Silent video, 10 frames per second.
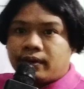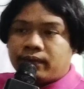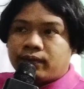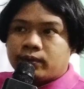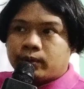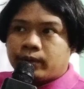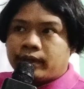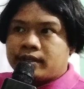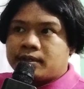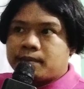and of
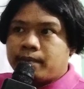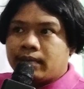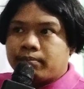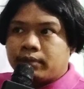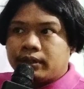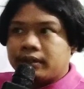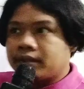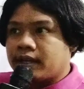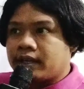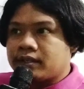course being
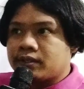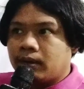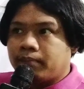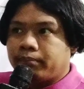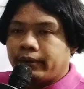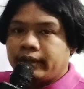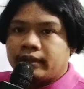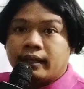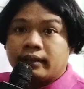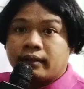politicized to a point
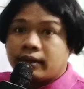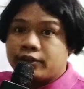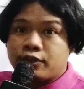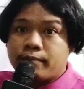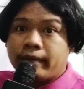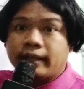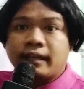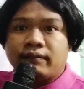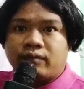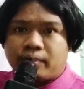that religion might
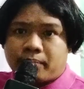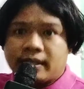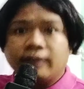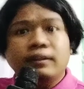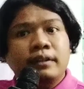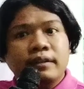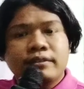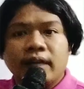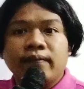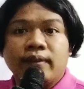have represented
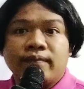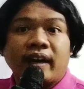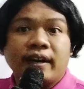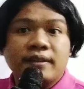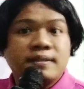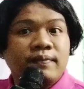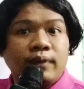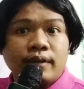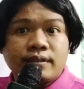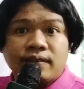itself in various
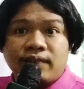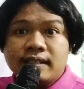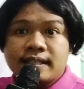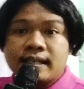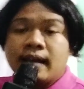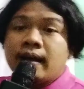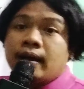philosophies,